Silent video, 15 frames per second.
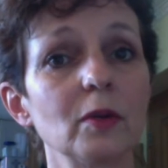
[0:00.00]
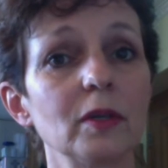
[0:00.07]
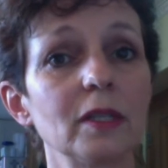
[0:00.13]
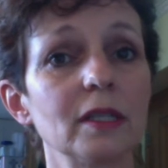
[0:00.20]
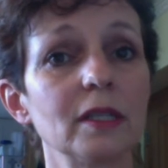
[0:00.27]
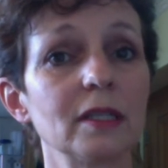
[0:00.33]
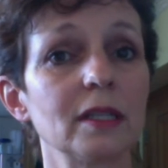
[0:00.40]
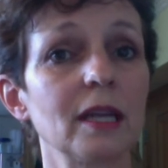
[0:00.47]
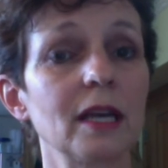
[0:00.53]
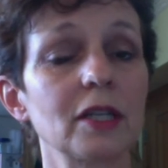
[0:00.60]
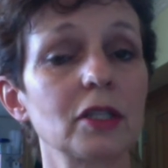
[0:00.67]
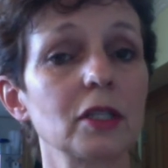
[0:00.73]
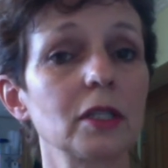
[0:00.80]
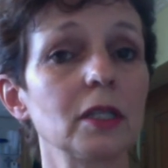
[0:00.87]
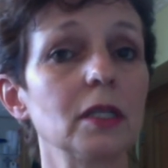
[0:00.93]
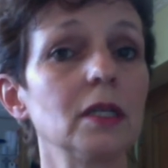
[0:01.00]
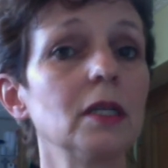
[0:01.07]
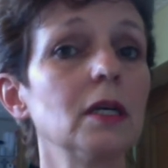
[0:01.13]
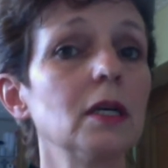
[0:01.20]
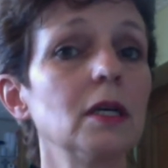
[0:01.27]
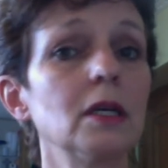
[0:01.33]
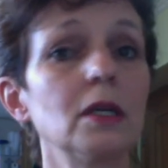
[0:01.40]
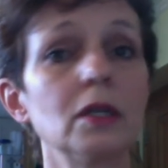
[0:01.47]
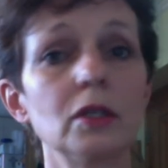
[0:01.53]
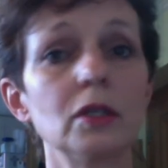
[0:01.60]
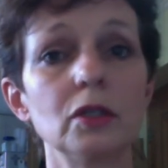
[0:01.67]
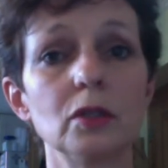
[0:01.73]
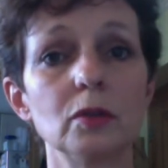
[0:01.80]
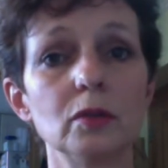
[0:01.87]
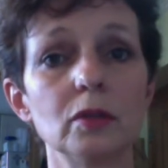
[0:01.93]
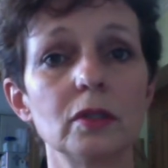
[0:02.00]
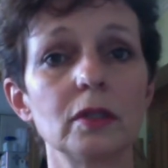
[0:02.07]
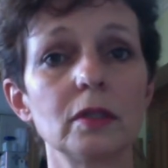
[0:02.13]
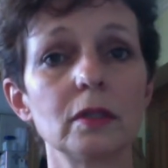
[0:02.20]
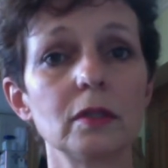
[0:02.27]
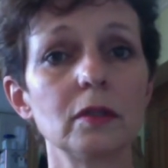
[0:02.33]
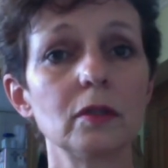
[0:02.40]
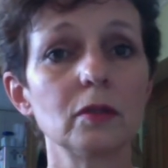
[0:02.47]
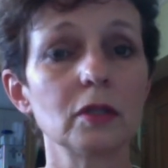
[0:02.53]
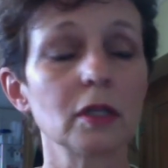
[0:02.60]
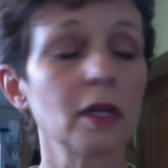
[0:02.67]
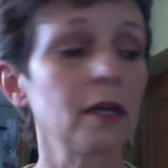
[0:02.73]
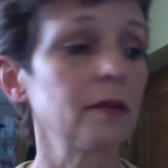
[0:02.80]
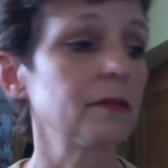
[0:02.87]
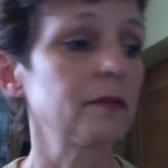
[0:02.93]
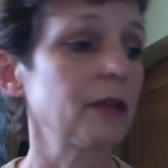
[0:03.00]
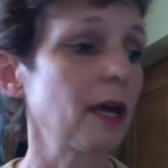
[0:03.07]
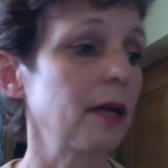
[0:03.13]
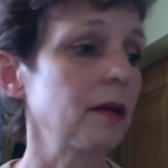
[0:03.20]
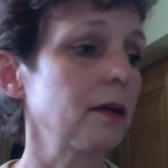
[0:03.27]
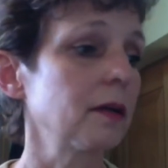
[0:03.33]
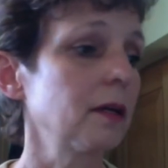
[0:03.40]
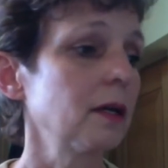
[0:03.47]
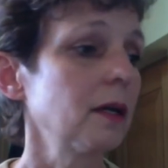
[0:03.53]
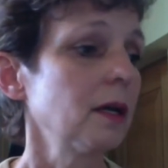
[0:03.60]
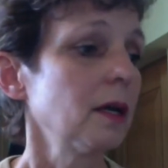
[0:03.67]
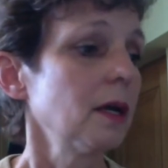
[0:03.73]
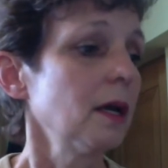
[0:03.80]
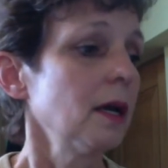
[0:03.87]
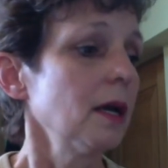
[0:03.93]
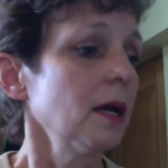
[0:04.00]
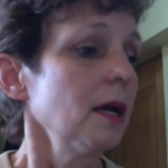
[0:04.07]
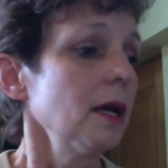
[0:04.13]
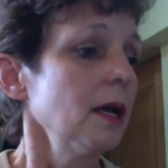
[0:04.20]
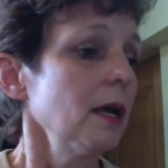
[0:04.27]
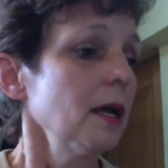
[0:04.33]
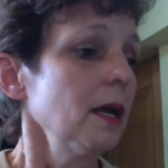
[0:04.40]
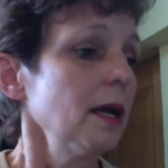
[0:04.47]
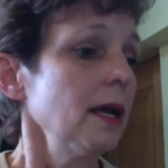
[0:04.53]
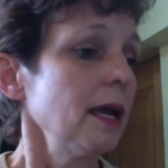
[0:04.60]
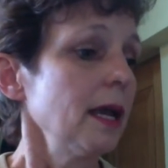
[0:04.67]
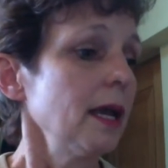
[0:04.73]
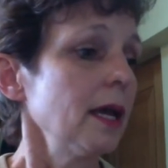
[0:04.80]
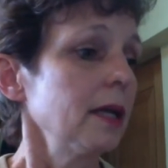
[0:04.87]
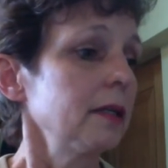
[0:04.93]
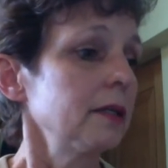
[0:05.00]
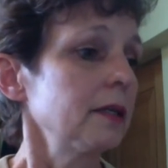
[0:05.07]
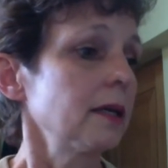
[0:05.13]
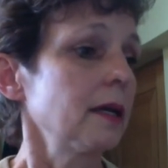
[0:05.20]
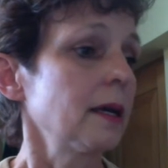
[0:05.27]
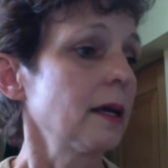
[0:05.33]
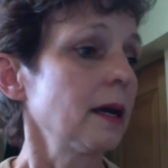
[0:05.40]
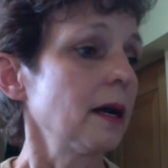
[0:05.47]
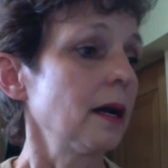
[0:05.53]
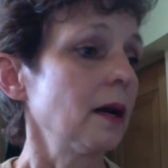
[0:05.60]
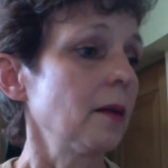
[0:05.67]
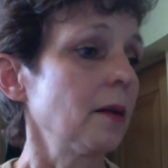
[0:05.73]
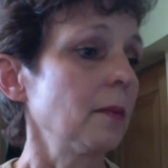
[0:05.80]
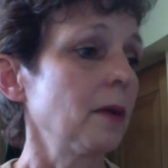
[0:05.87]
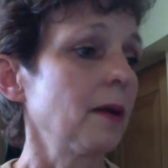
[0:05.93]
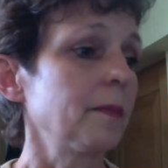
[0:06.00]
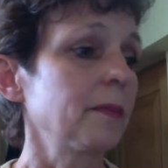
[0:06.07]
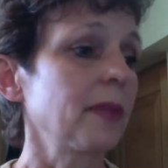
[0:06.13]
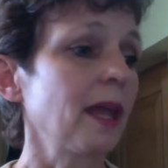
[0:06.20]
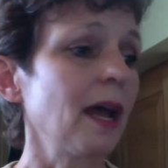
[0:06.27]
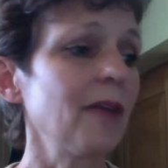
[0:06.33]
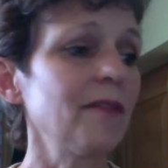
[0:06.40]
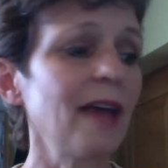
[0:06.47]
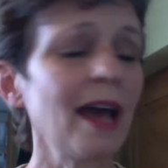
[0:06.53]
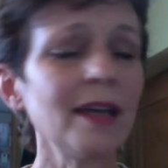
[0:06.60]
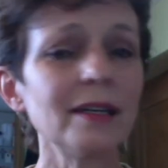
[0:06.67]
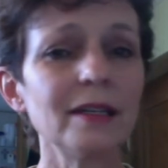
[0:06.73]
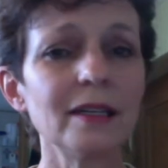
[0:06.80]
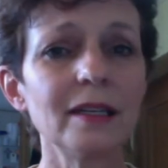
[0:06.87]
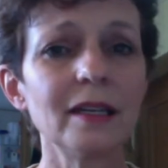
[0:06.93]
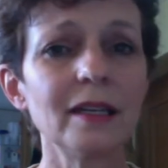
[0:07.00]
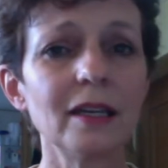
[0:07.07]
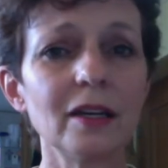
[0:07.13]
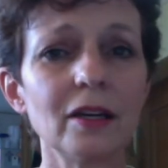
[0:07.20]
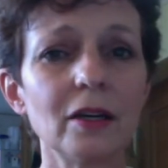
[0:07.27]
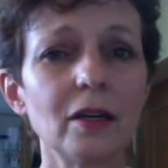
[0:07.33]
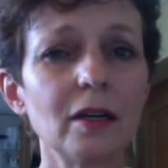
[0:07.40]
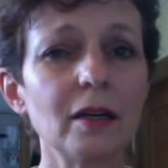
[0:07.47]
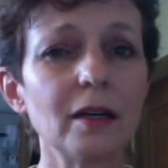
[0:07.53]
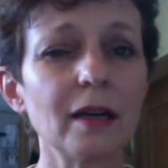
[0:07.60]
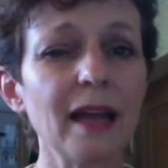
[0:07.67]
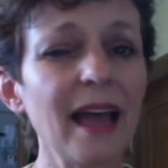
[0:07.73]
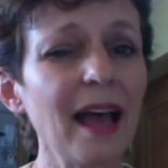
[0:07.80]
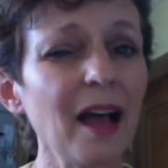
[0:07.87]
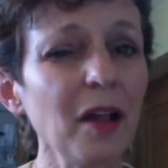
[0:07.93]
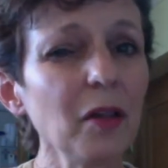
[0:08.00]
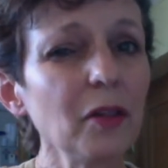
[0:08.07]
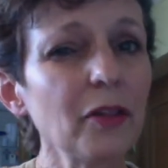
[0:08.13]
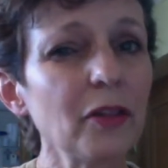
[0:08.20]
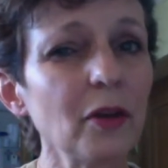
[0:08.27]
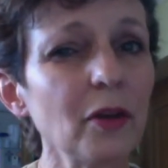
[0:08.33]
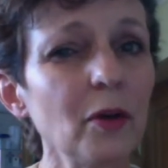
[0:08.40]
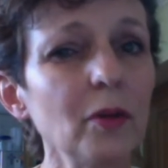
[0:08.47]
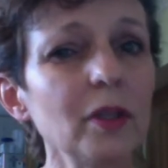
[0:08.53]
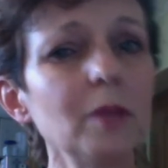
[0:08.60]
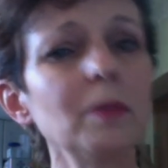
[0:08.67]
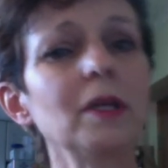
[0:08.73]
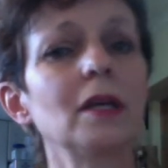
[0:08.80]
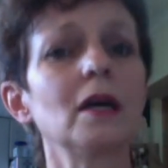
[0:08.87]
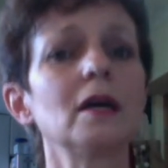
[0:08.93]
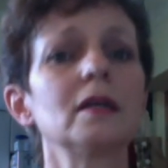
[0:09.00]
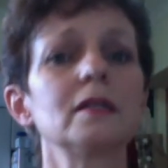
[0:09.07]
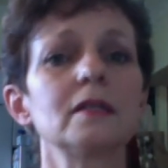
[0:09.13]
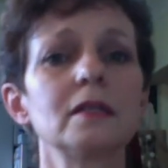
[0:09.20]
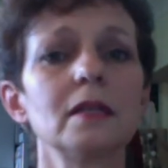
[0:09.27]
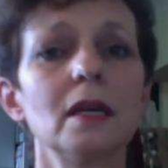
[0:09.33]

doesn't actually use a lot of data. And I've added in here health only because